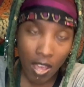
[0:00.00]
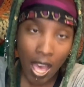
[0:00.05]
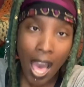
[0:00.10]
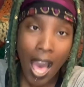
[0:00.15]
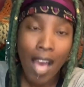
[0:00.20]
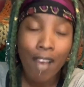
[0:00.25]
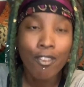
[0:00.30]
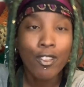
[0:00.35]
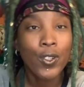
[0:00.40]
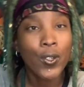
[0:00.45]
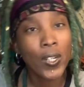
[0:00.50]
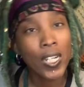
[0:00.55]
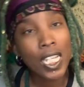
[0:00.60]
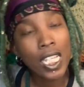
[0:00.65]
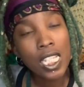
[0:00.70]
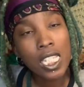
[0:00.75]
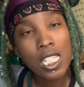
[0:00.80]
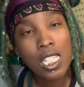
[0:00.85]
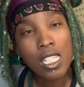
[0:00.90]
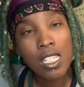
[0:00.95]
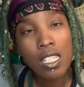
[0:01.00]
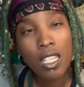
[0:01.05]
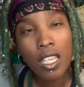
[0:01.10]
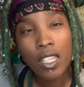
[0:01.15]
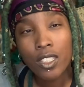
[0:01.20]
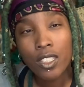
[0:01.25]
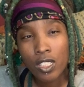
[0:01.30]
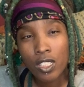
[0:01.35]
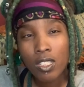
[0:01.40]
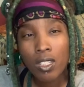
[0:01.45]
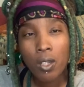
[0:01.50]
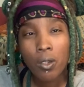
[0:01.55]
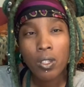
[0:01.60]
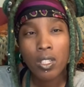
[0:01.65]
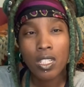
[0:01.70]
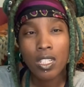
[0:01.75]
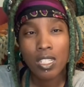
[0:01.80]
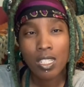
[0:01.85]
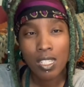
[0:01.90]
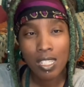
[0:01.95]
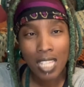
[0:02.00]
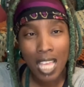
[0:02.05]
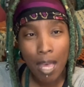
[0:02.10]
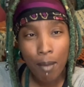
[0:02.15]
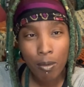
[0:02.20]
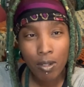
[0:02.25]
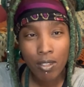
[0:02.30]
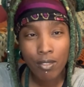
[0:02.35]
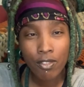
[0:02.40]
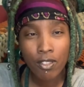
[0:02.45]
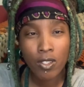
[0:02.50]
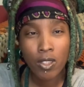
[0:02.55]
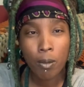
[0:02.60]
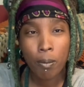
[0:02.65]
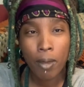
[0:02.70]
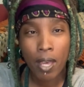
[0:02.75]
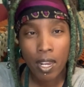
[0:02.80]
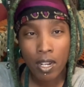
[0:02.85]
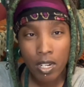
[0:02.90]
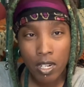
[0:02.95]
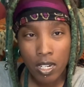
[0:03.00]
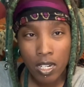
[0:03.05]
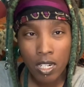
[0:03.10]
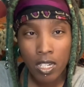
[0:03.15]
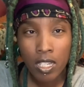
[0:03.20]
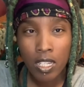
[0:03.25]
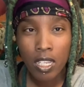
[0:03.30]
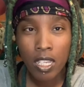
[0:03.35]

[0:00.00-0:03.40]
have grace, and know that this is happening for the better.